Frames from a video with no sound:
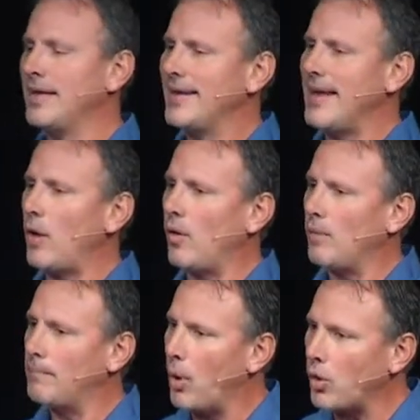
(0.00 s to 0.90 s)
Now,
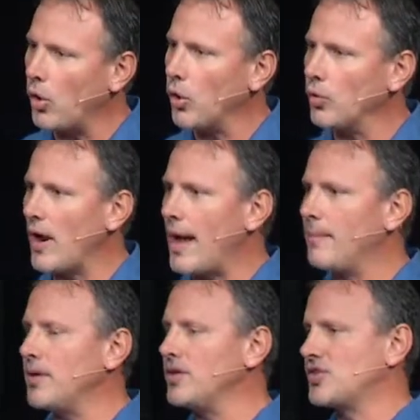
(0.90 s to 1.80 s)
Boko
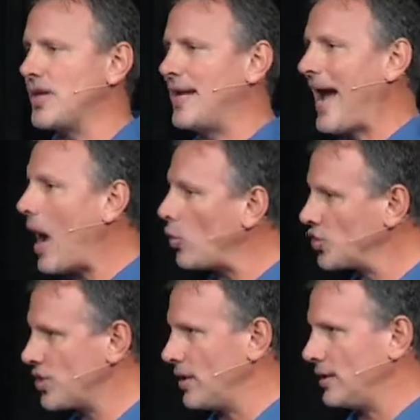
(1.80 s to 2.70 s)
Haram is a
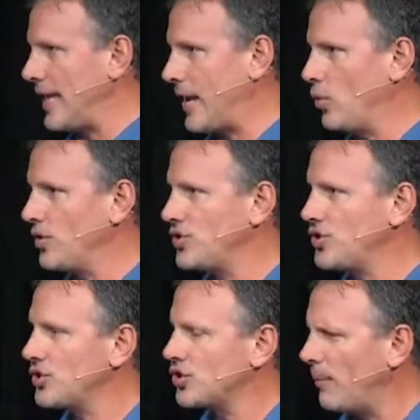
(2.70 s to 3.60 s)
Hausa
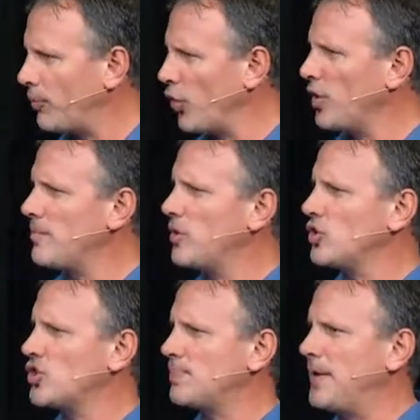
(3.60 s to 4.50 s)
language, some 30 million
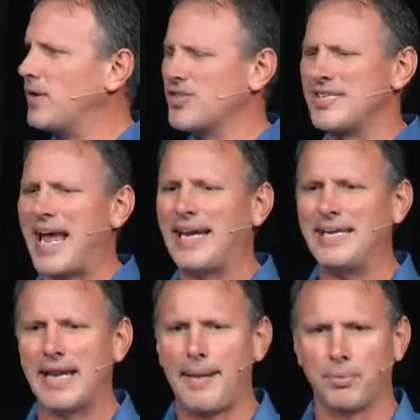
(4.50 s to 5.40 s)
speakers,
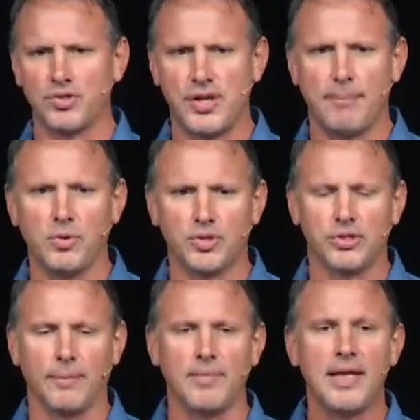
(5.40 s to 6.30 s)
99%
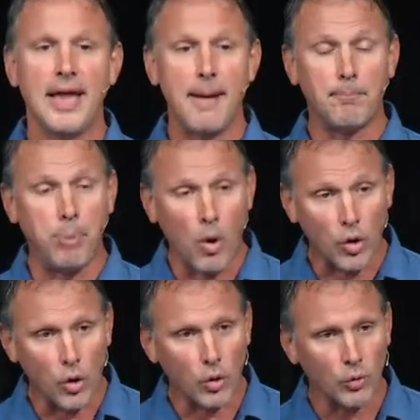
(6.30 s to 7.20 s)
Muslim. And
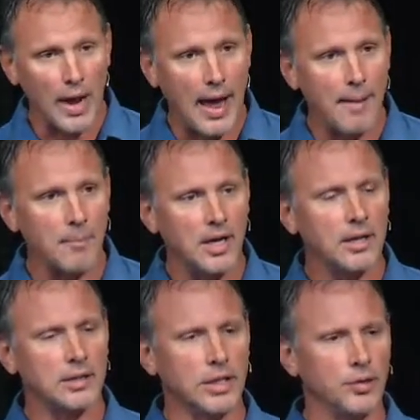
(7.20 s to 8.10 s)
Boko Haram
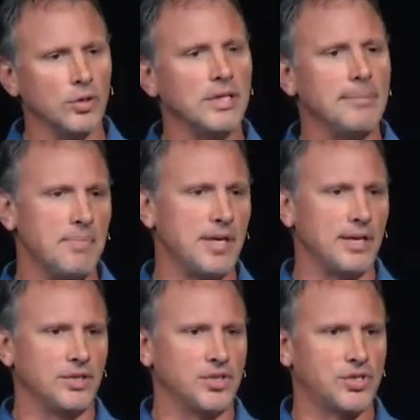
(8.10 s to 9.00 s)
literally
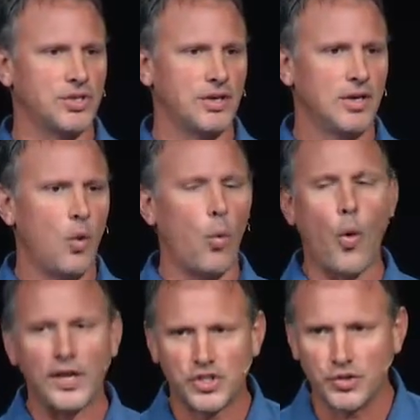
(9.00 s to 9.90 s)
means
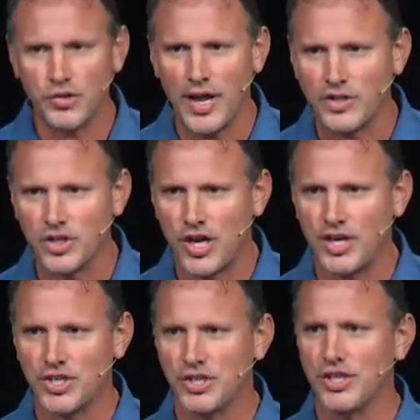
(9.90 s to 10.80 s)
Western
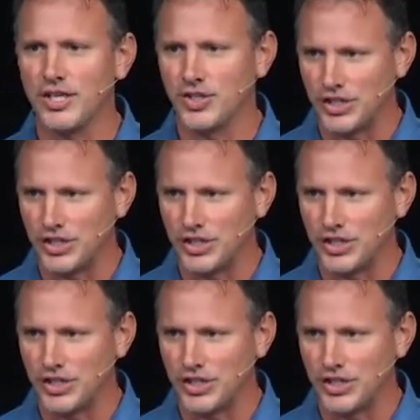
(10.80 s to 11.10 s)
education is